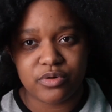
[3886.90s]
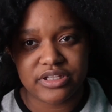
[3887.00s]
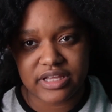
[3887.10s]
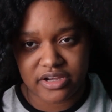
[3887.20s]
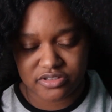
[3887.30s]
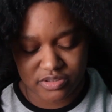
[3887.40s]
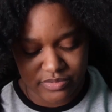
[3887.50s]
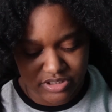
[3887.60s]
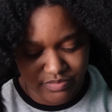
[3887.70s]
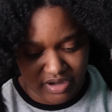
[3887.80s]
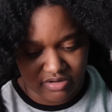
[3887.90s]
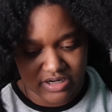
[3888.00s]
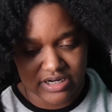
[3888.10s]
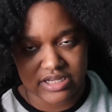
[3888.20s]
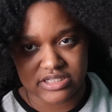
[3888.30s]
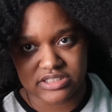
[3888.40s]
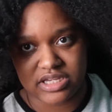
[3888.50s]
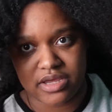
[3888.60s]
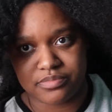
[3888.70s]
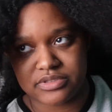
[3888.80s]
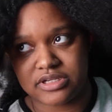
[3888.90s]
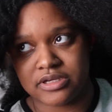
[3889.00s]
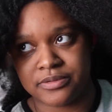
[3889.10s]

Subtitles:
wouldn't care so much about it, except